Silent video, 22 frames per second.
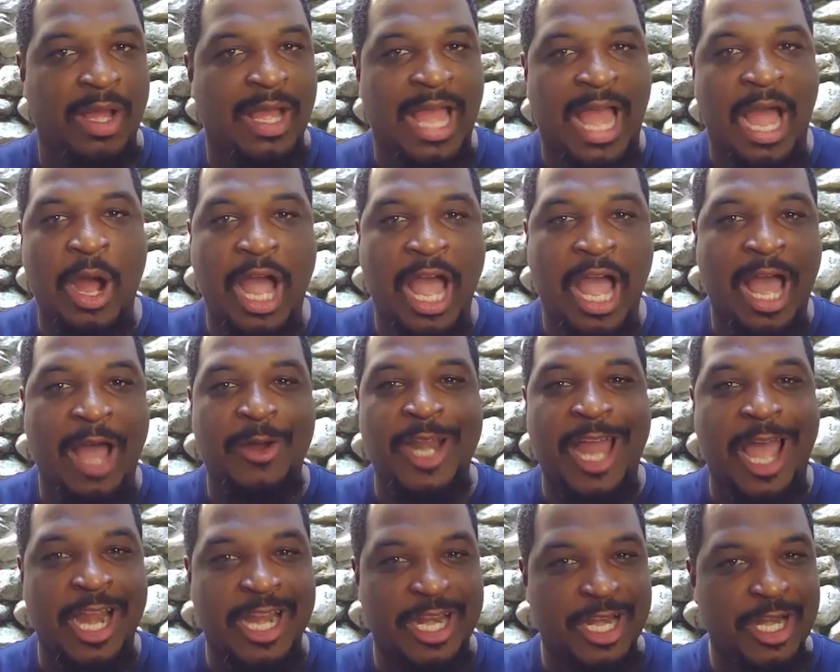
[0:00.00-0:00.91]

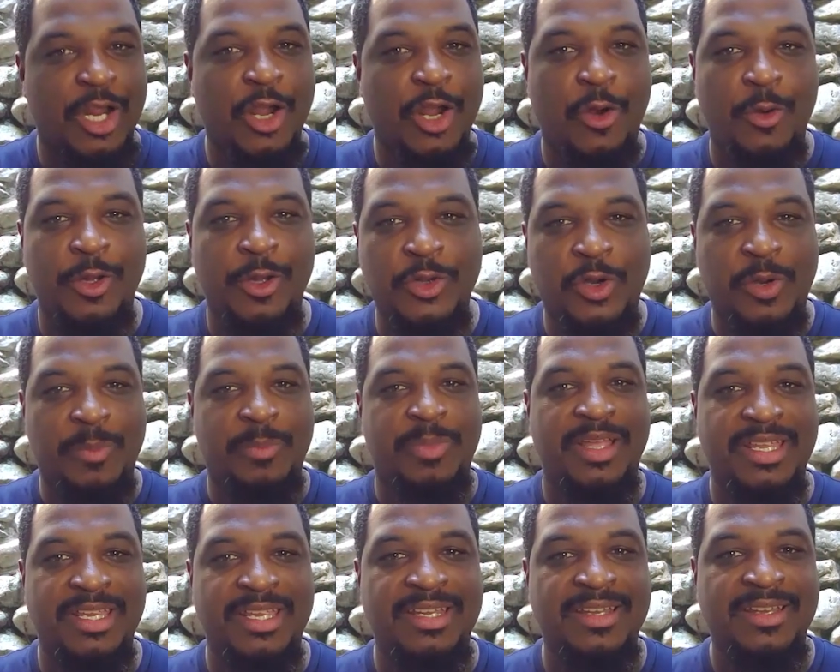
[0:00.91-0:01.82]
how did it go, in your
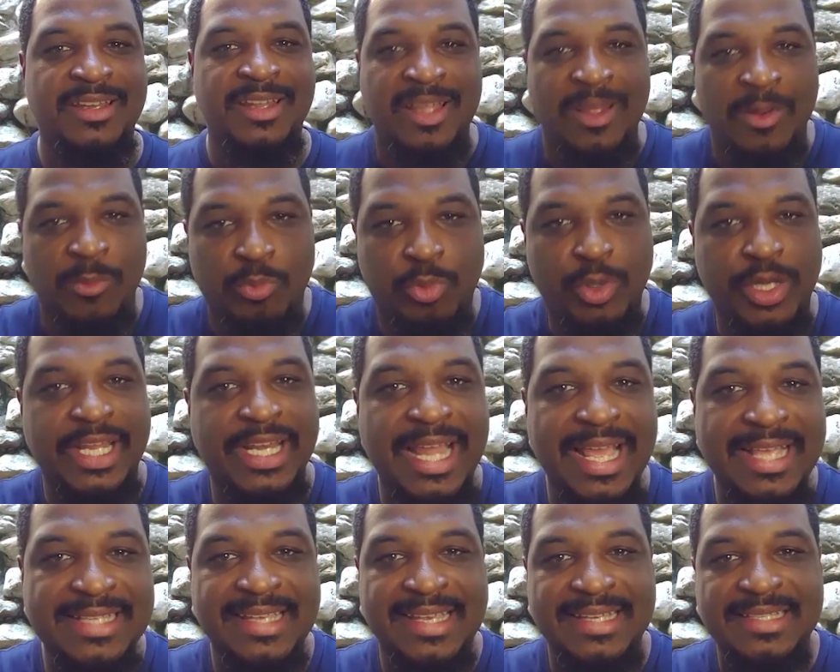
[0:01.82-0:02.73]
opinion, bringing
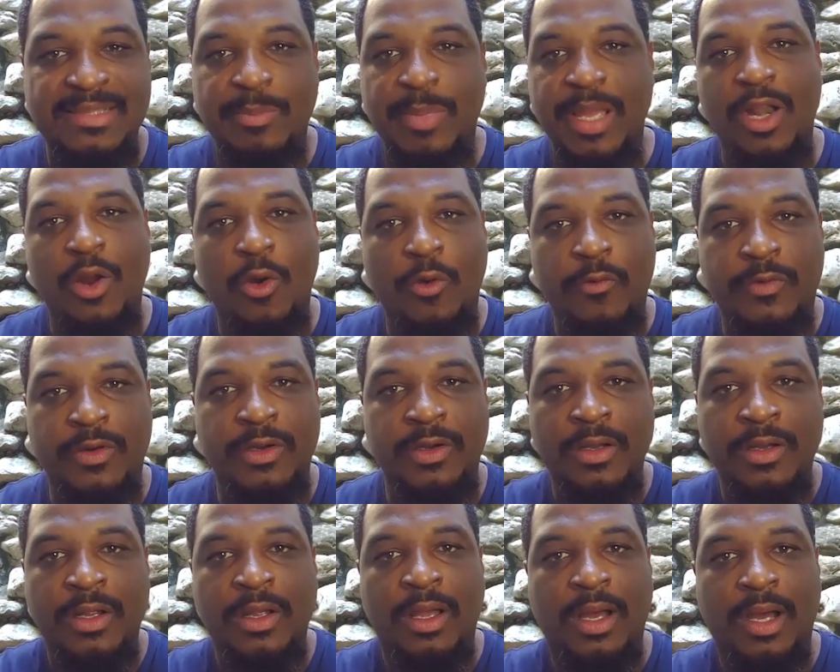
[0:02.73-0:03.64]
sx.bet
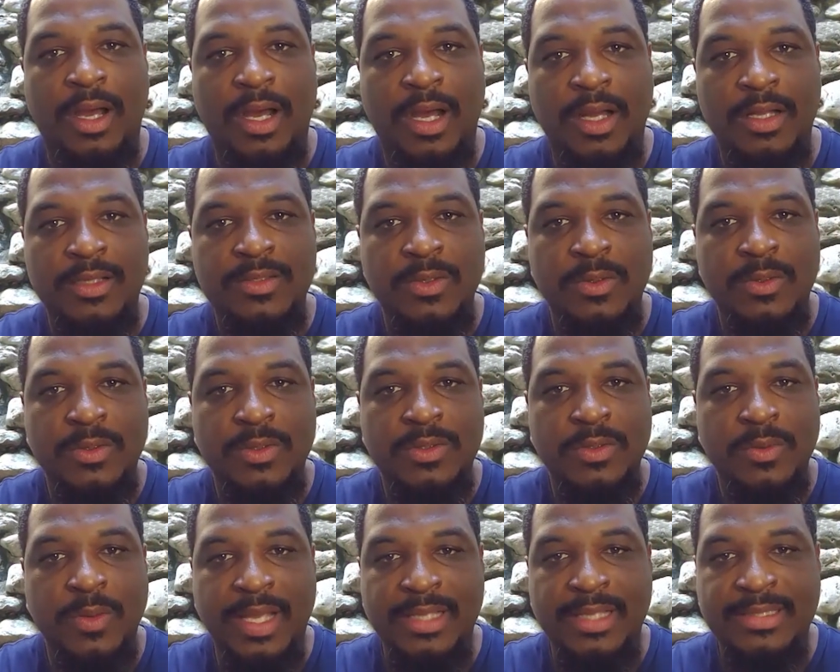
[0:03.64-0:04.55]
over to
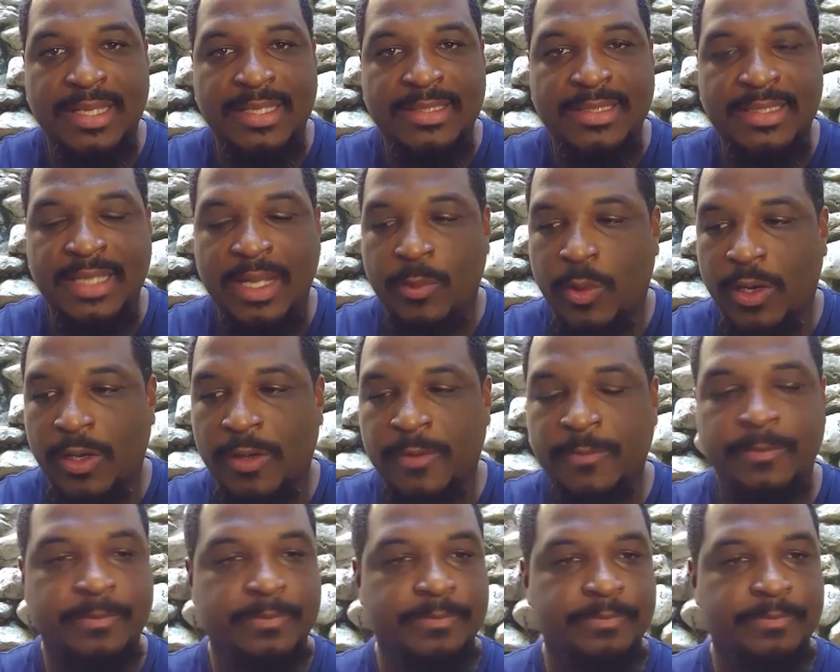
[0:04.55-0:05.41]
SX Network?